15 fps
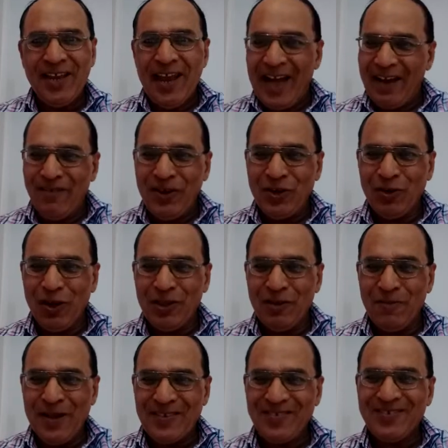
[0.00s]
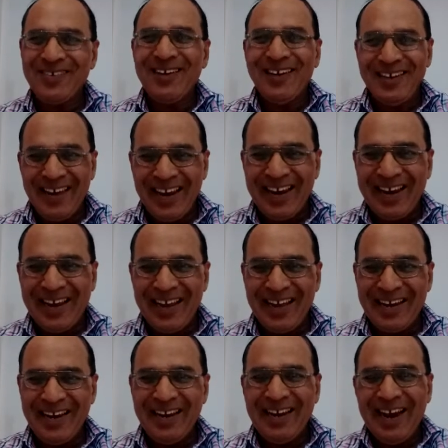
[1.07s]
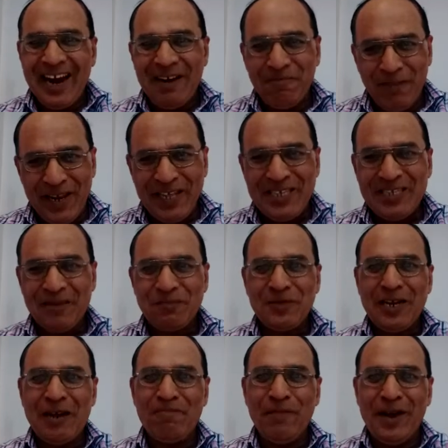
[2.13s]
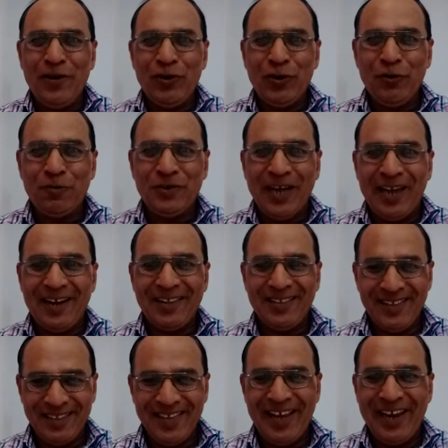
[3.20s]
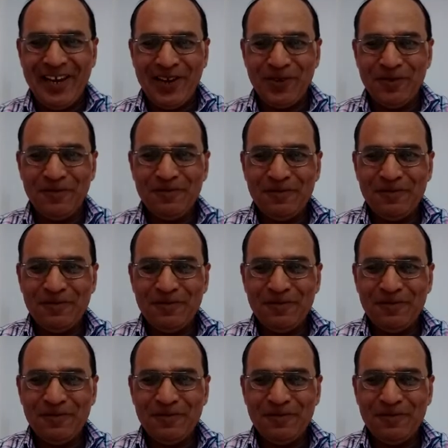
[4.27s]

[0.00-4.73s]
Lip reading: I wish all the best. Take care and please subscribe my YouTube channel. Thank you.